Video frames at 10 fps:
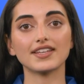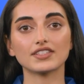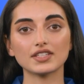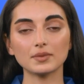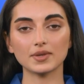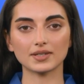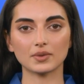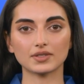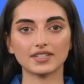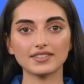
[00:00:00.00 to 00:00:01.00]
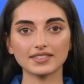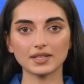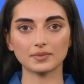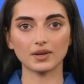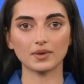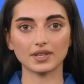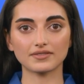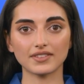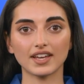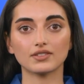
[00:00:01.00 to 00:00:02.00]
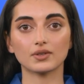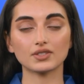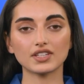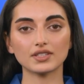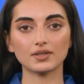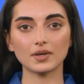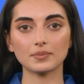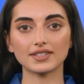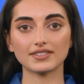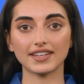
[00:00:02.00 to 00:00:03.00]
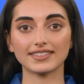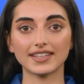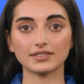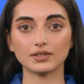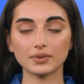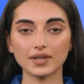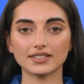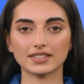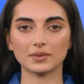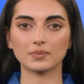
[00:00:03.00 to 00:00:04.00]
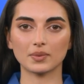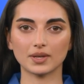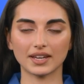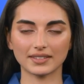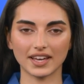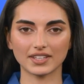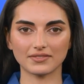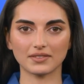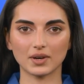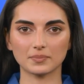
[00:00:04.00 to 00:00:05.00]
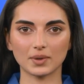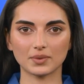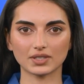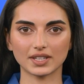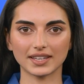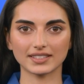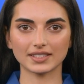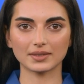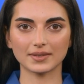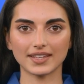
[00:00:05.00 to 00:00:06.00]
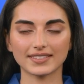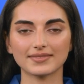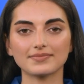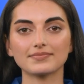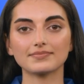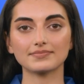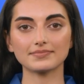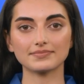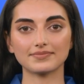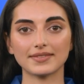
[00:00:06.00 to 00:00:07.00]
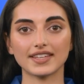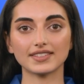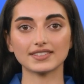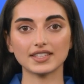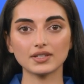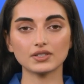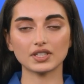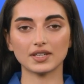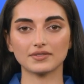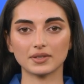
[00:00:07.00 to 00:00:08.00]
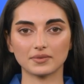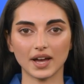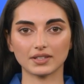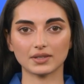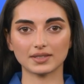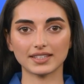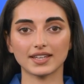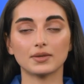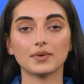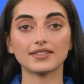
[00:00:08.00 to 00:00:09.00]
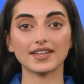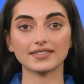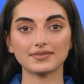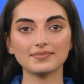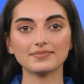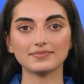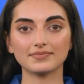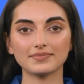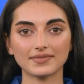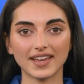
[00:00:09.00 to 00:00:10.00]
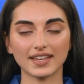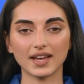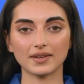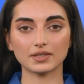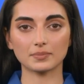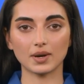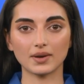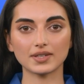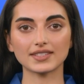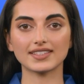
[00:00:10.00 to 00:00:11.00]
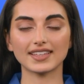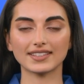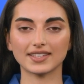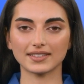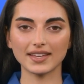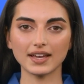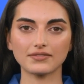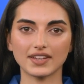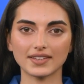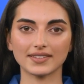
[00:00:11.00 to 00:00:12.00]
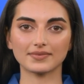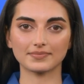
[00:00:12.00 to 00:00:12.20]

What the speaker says: It should be noted that the chlorine granules should not be directly thrown into the pool in any form, but what you need to do is make a solution of the granules in a bucket. Allow the powder to settle, if any.